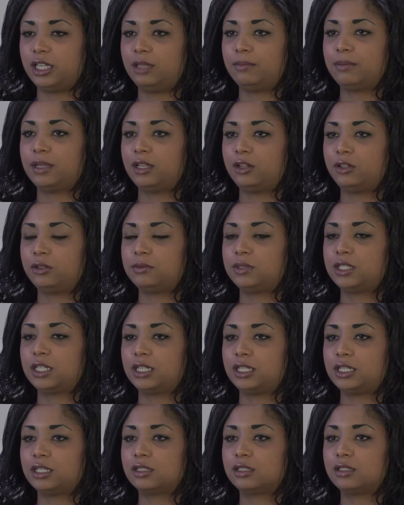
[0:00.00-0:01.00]
email
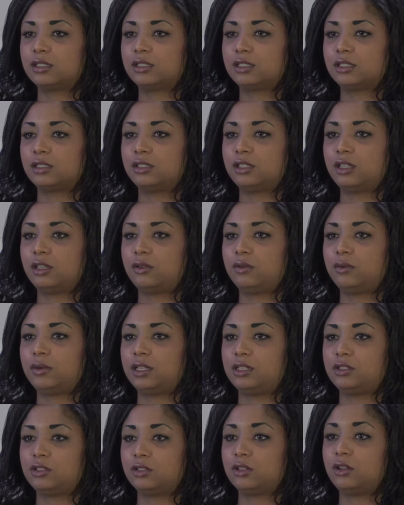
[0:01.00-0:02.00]
updates, so
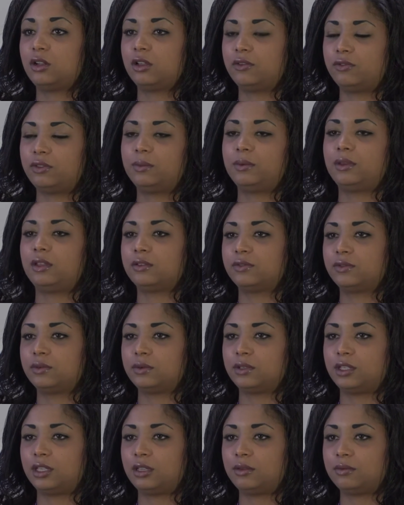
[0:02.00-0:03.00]
it does a lot of the work for
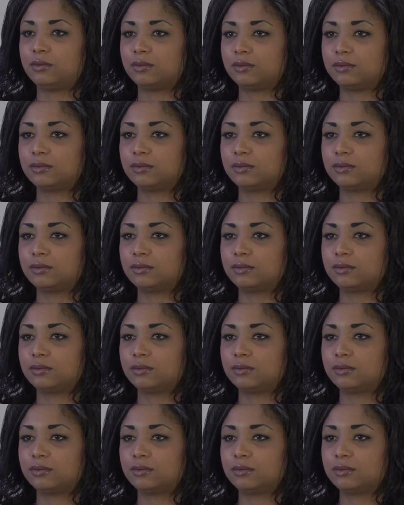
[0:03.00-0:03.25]
you.